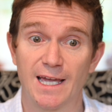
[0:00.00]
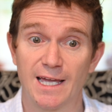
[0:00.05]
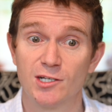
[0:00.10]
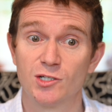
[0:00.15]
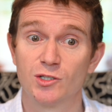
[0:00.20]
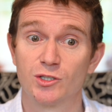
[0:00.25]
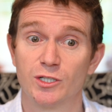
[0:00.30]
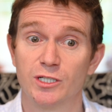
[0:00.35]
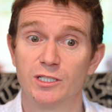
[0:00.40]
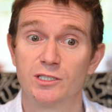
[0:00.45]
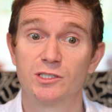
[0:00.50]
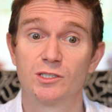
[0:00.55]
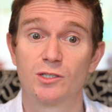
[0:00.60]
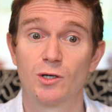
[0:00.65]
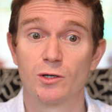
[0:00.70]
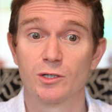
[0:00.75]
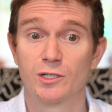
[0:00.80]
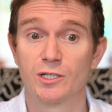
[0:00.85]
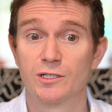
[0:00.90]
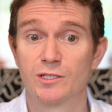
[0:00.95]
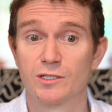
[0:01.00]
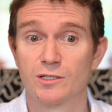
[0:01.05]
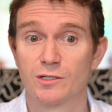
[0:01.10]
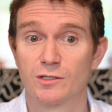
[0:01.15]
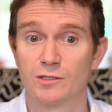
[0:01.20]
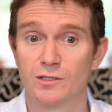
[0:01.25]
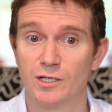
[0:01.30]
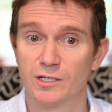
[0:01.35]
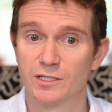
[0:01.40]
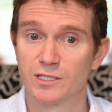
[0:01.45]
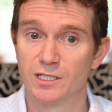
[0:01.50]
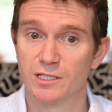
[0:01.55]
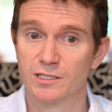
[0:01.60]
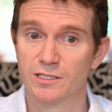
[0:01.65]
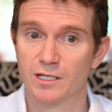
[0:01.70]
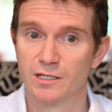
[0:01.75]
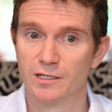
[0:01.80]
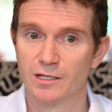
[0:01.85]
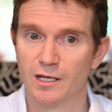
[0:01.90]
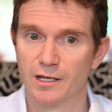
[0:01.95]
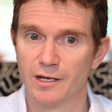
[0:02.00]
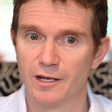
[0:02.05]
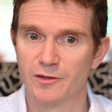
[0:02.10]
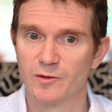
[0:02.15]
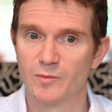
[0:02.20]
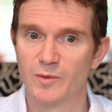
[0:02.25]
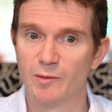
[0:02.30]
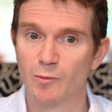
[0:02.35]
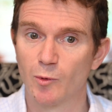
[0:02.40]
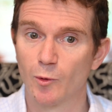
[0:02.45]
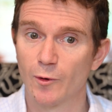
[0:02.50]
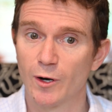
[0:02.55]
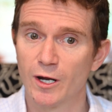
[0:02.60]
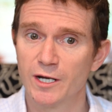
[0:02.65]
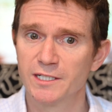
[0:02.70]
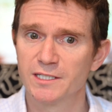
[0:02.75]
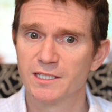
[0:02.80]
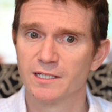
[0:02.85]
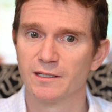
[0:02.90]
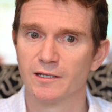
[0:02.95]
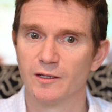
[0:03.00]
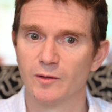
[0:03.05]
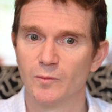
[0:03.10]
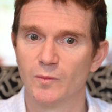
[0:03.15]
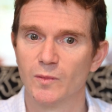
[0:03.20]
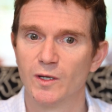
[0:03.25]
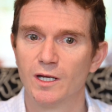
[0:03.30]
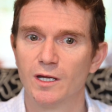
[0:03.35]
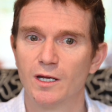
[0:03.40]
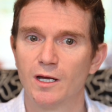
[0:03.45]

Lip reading: entries, doctors, nurses and other people writing them